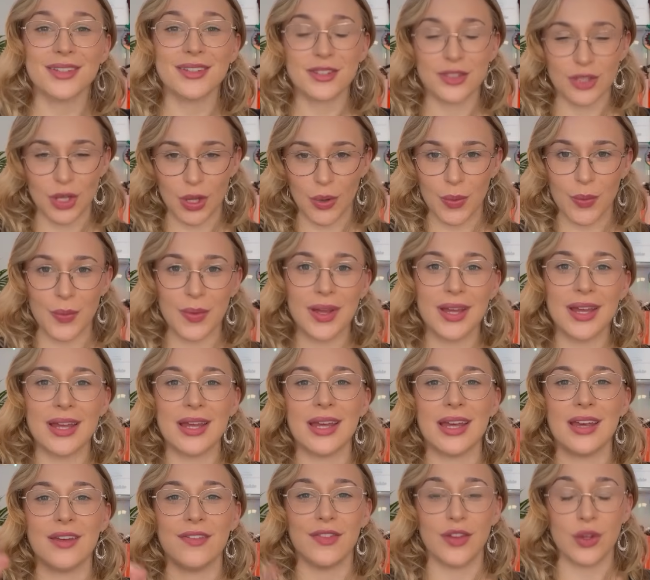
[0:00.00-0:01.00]
So
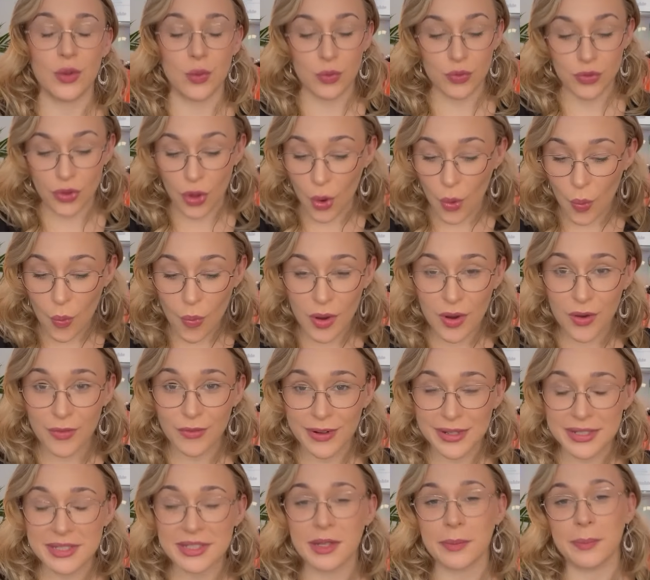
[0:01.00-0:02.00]
if you don't want to
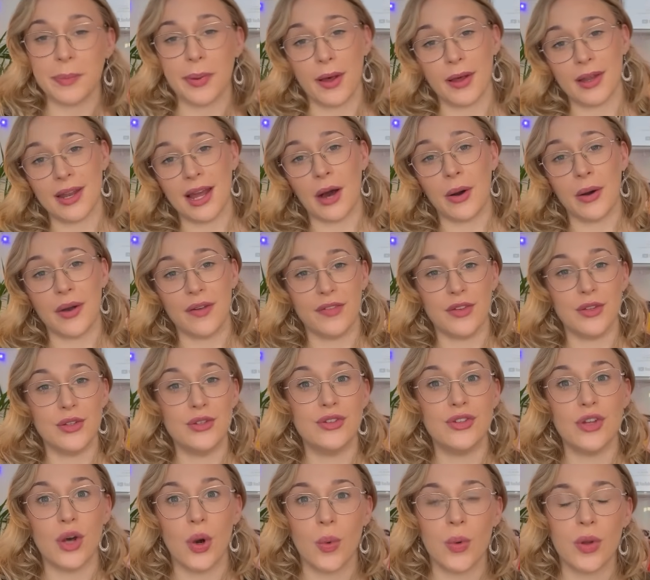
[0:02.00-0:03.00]
risk burnout, if you
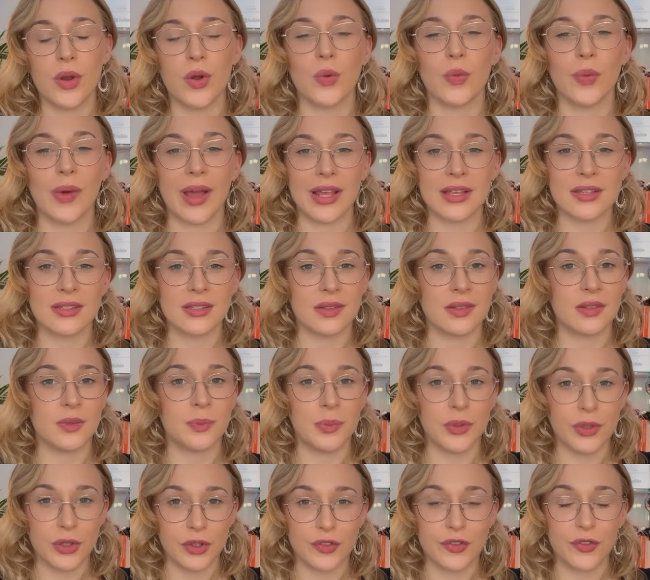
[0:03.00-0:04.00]
don't want to waste this
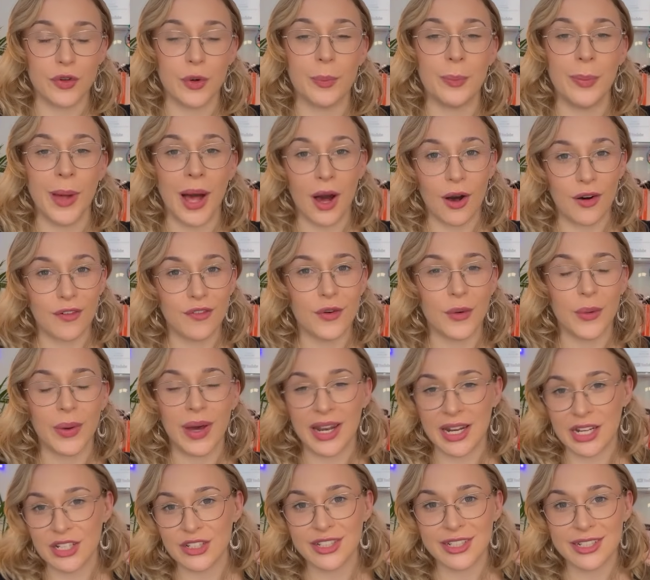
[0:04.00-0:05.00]
beautiful, powerful
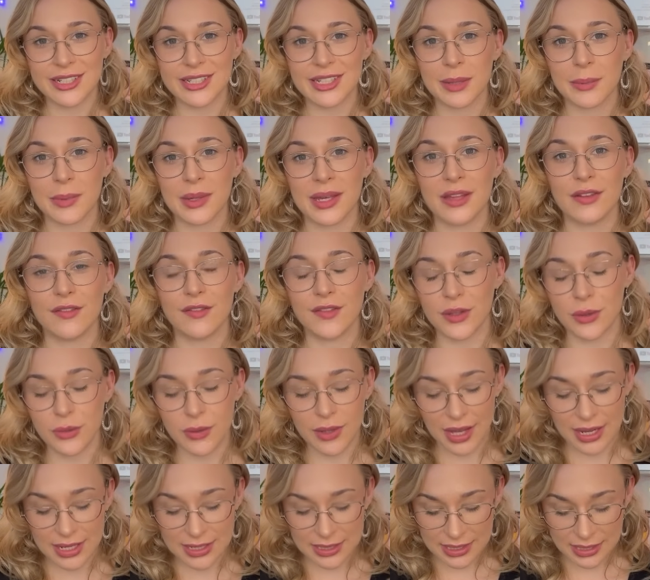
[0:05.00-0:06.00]
energy that's coming in for you
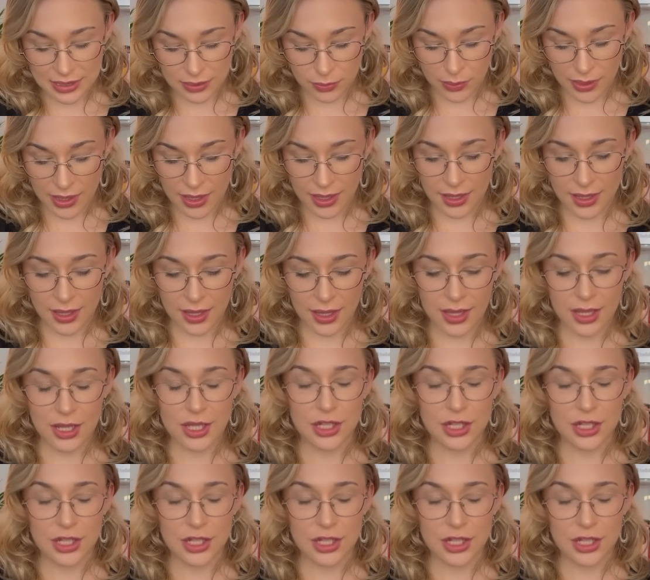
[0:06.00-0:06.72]
guys this week,